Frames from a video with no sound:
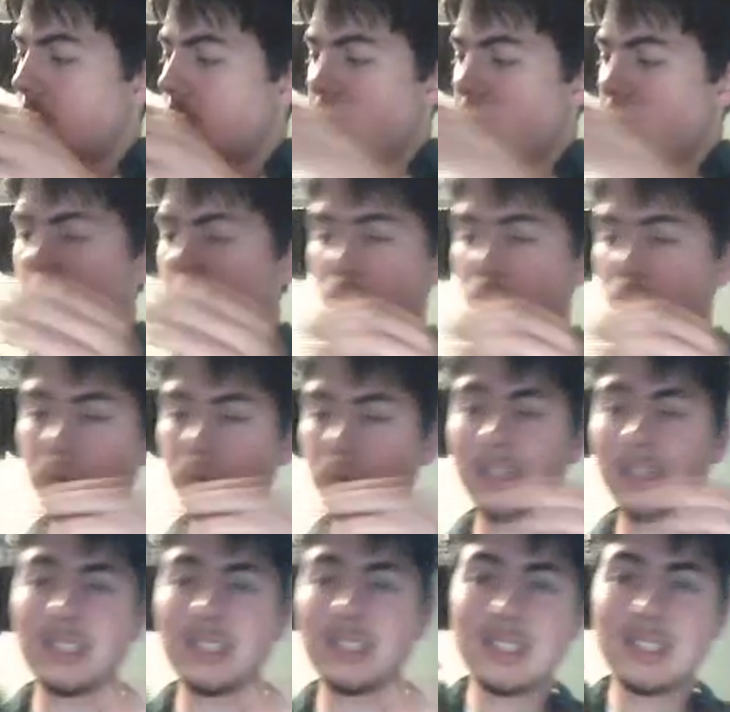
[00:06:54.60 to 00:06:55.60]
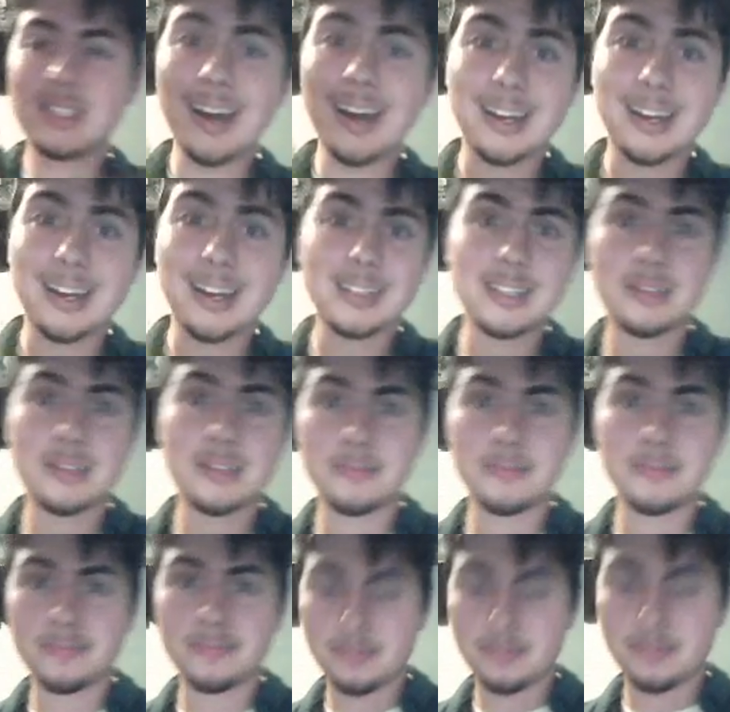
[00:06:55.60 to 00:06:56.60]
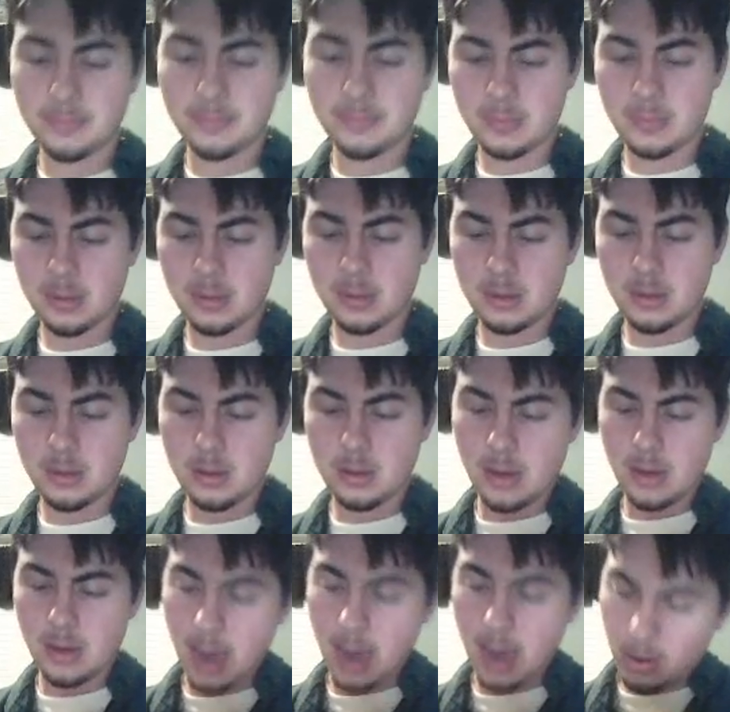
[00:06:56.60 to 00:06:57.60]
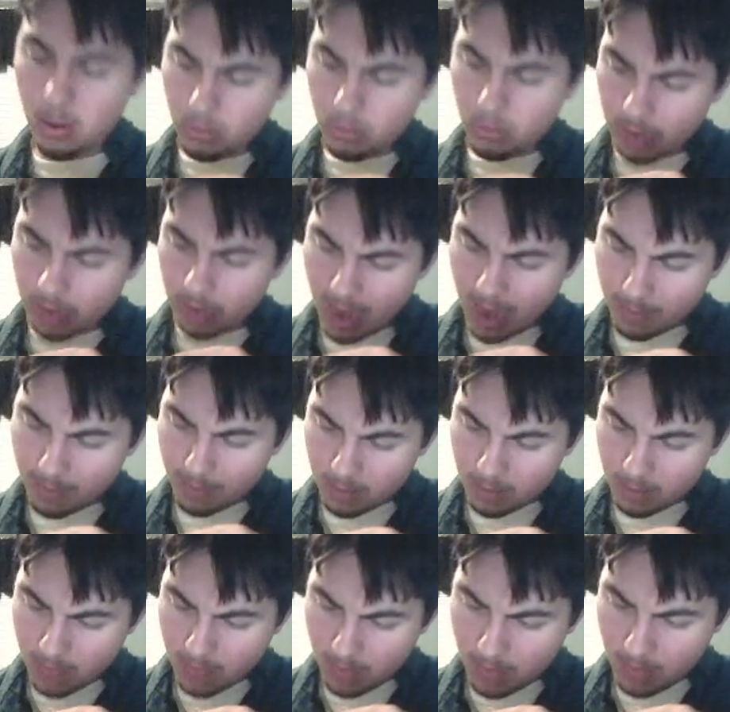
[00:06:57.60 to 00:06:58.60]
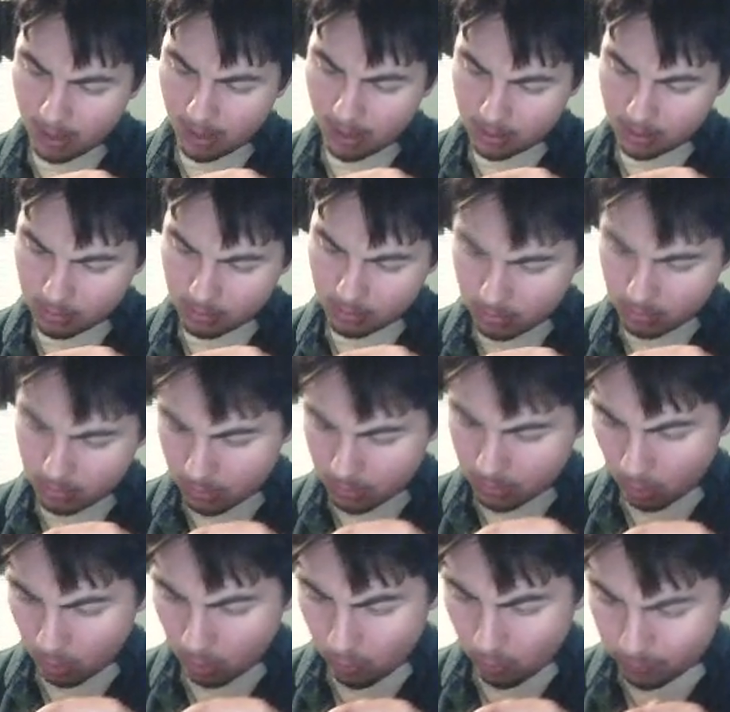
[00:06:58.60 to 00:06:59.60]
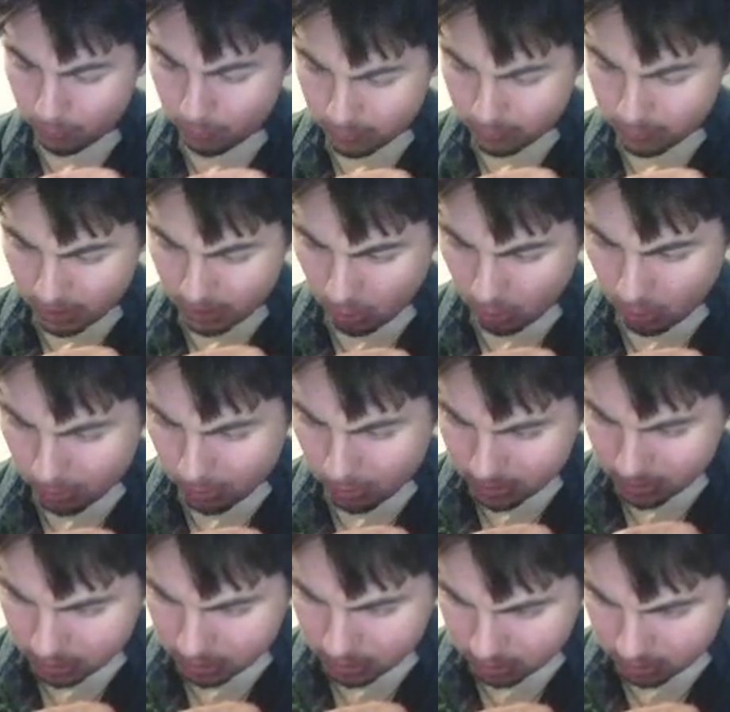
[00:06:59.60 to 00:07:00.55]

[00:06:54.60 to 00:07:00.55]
which really sucks. I don't know what happened. Maybe I hope it's just